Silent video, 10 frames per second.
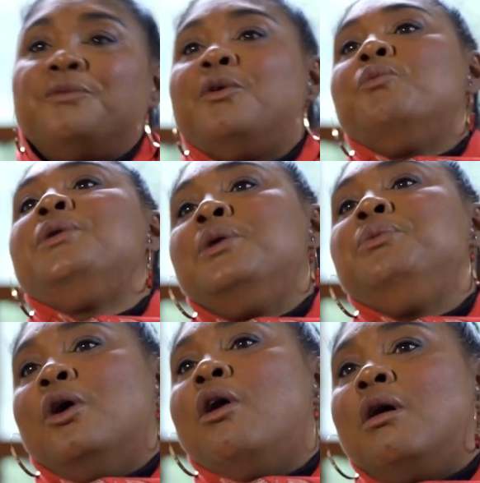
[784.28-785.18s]
for where
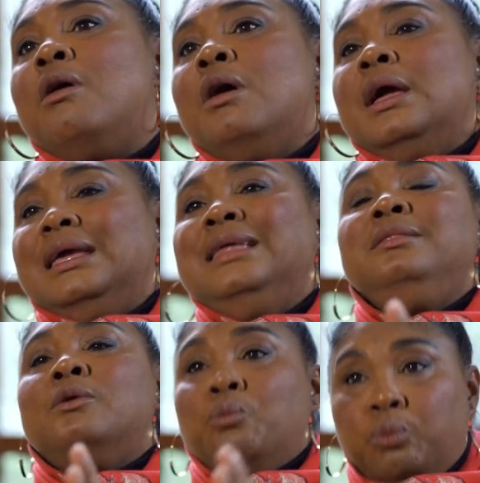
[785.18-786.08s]
we are
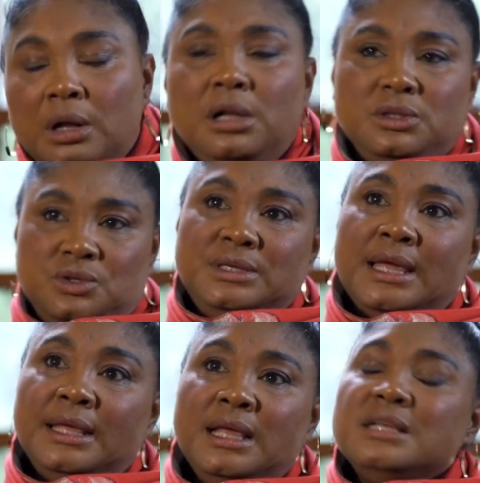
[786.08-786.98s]
in the world
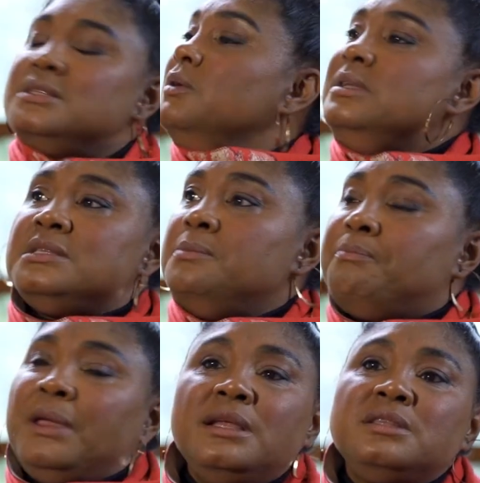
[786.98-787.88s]
today. So it's
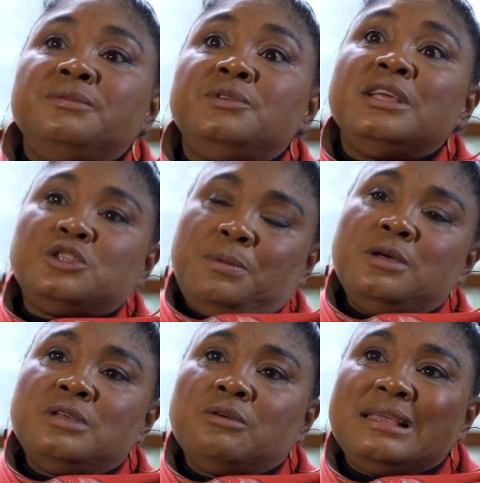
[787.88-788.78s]
imperative to
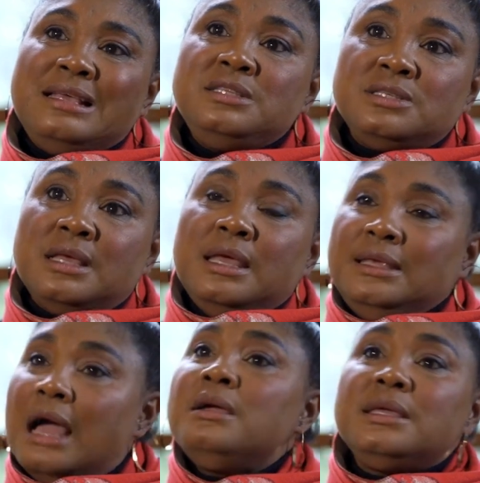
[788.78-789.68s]
expose our kids,
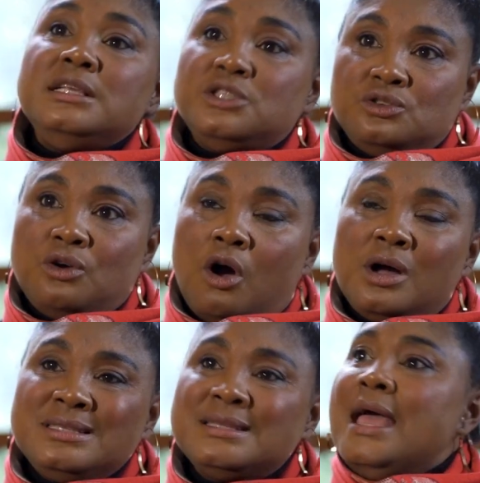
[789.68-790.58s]
young kids, to
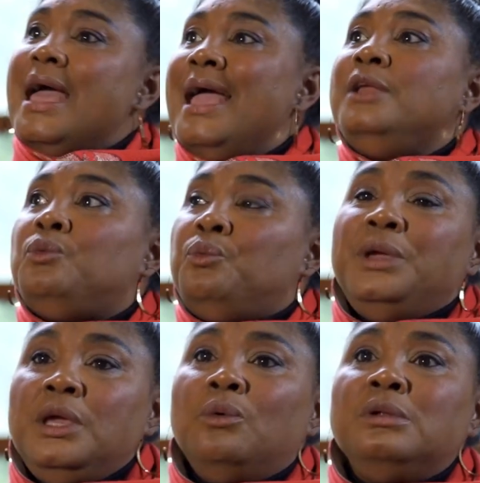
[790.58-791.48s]
arts, and
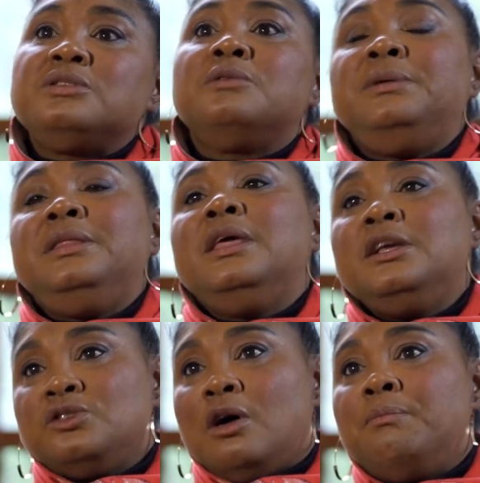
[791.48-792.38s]
we also be the
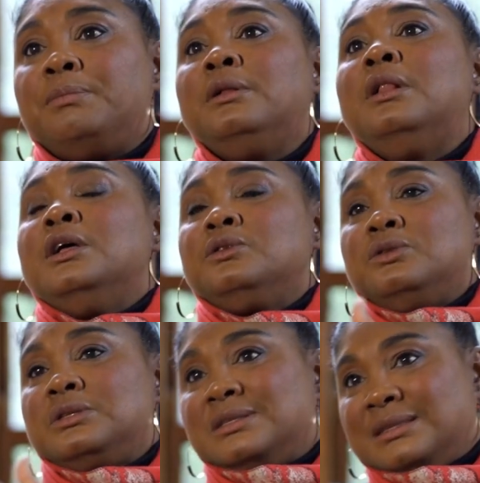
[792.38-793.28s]
example
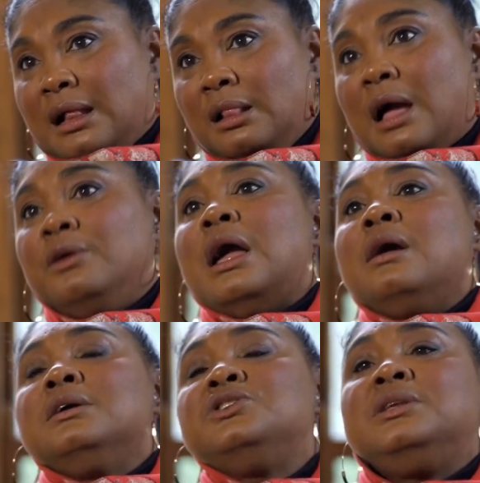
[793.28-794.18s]
to tell our
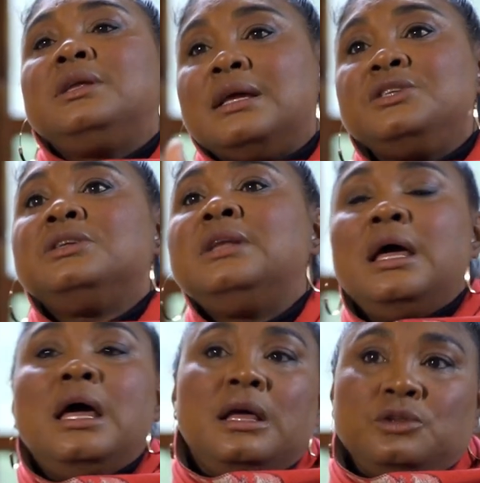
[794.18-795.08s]
younger generation
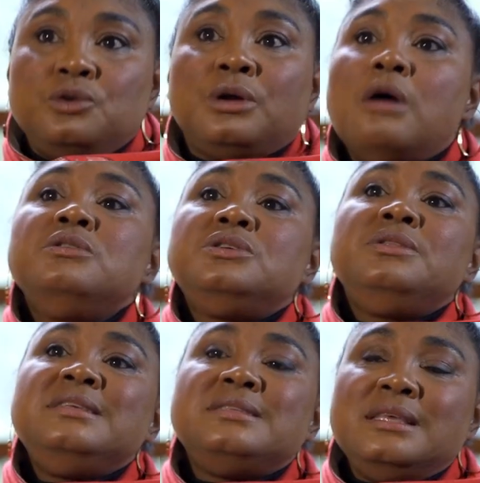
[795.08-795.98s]
to go to
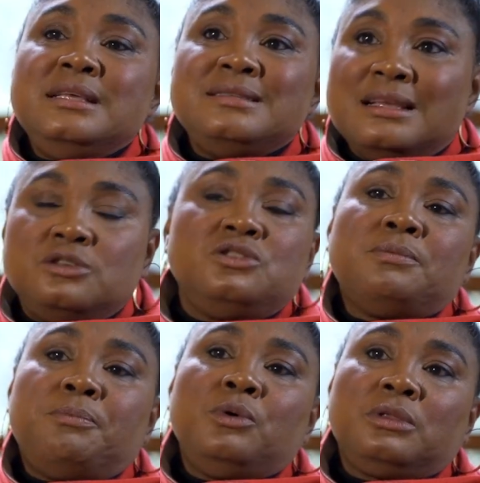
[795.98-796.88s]
these things and to
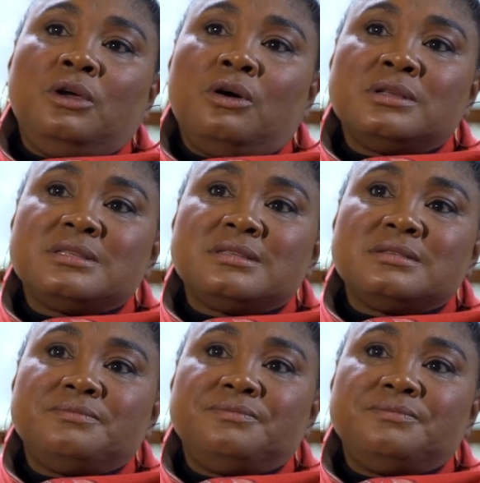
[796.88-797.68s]
support the arts.